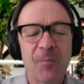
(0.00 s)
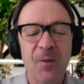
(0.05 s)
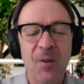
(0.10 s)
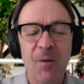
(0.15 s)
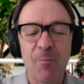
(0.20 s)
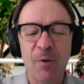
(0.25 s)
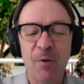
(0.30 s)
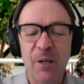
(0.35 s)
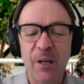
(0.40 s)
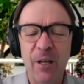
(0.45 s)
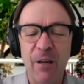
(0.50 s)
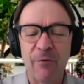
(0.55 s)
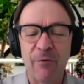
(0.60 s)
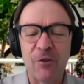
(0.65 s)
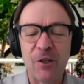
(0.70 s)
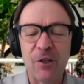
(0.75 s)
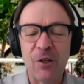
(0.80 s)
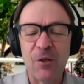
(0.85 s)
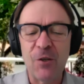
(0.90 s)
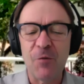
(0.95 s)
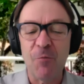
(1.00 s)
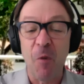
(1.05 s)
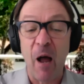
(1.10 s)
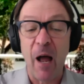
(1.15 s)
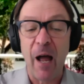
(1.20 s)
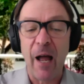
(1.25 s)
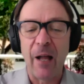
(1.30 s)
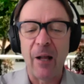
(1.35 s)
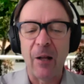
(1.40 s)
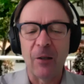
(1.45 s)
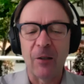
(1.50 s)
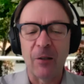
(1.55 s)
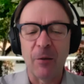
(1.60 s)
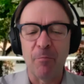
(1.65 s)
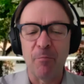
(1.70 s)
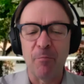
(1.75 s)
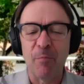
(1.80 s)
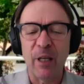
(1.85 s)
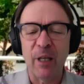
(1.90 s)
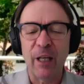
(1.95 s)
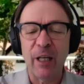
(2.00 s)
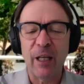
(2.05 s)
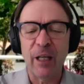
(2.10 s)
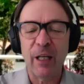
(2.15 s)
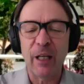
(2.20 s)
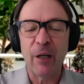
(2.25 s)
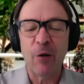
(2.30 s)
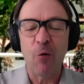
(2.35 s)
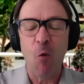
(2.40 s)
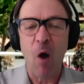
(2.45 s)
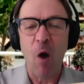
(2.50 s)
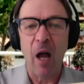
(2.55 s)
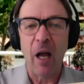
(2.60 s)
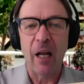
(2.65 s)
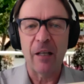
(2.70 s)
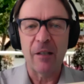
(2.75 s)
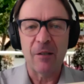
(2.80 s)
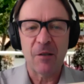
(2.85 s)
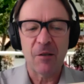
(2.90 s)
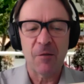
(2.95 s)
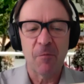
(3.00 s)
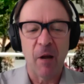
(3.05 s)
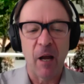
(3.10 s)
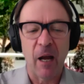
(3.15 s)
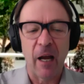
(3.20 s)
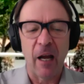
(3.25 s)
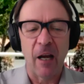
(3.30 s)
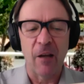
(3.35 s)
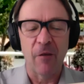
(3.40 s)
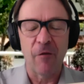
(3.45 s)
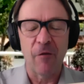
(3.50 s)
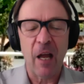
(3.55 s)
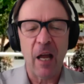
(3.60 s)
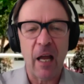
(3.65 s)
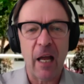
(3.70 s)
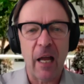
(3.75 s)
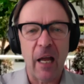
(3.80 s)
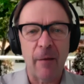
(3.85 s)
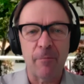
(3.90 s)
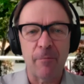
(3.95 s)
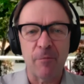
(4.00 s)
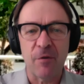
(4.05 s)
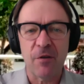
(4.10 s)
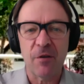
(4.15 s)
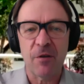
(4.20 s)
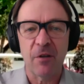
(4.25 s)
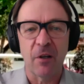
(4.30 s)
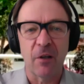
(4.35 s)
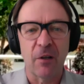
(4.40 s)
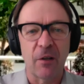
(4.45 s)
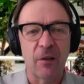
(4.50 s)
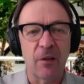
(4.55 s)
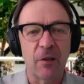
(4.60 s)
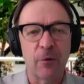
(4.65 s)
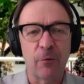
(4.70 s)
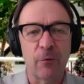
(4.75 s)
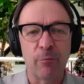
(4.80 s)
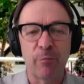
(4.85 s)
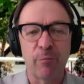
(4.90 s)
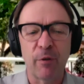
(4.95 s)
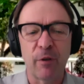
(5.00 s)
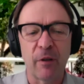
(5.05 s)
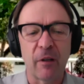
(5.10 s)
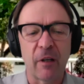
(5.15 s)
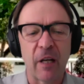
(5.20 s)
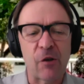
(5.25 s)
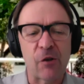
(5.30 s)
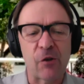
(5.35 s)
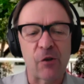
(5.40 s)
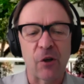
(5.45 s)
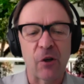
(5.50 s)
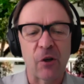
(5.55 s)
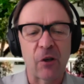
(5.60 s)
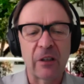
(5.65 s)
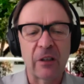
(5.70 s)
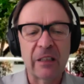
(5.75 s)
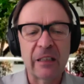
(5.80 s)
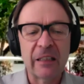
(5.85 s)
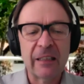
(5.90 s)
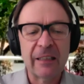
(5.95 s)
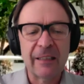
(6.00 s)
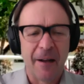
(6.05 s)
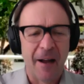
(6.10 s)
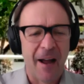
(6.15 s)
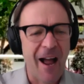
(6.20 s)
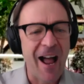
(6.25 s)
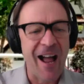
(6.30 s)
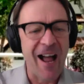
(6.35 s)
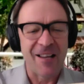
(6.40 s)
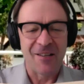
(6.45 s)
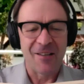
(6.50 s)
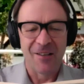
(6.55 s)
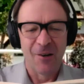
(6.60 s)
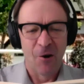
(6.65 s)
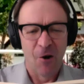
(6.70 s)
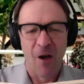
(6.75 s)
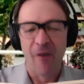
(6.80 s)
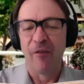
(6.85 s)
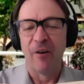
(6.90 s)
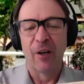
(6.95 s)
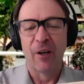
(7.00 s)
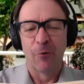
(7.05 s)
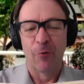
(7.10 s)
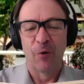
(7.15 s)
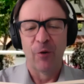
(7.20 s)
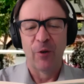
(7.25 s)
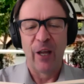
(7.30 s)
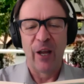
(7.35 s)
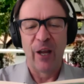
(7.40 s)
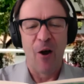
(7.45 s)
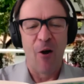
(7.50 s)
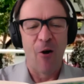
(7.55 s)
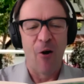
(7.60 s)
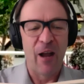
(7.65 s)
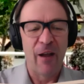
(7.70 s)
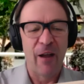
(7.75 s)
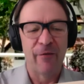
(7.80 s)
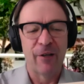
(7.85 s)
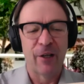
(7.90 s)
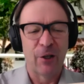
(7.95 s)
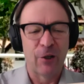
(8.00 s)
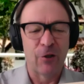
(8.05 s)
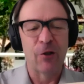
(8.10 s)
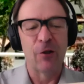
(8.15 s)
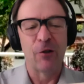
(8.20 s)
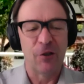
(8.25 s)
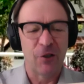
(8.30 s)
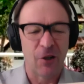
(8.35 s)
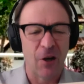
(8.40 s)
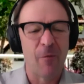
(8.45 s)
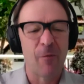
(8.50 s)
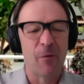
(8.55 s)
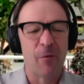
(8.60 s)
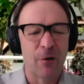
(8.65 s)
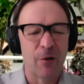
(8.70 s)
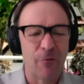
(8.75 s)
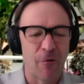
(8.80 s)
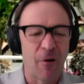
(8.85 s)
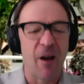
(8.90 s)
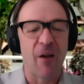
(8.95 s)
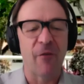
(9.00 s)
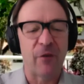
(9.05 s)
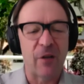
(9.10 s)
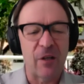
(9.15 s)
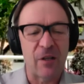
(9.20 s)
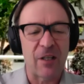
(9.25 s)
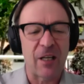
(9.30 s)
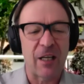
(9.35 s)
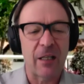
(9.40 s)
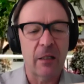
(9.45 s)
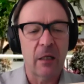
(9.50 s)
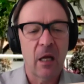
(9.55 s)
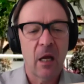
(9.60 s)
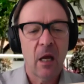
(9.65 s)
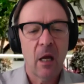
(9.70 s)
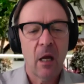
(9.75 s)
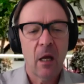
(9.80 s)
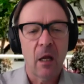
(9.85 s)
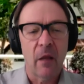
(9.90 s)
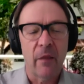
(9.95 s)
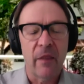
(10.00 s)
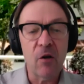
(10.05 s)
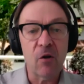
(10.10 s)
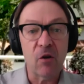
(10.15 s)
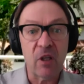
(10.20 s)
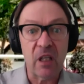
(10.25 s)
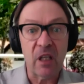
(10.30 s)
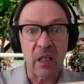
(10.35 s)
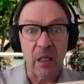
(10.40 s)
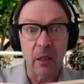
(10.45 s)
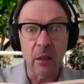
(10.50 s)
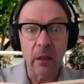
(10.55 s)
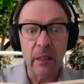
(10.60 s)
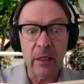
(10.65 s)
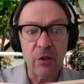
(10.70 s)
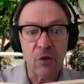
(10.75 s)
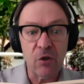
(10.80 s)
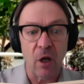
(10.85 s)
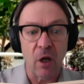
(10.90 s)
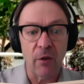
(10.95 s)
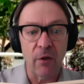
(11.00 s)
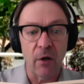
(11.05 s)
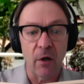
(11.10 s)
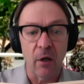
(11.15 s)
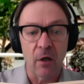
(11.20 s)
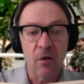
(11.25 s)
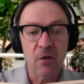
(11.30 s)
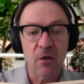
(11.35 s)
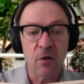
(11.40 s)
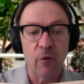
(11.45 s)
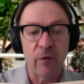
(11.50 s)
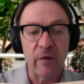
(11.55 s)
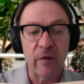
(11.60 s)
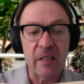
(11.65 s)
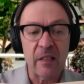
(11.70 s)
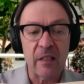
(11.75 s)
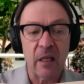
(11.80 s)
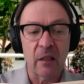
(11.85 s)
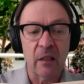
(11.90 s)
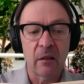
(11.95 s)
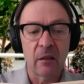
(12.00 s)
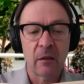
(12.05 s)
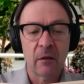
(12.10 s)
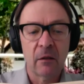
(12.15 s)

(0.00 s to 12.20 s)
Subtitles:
The BFG smiled, a big, wide smile of absolute pleasure. I was loving it when they all having a good tumble and rough, he said. They'll kill each other, Sophie said.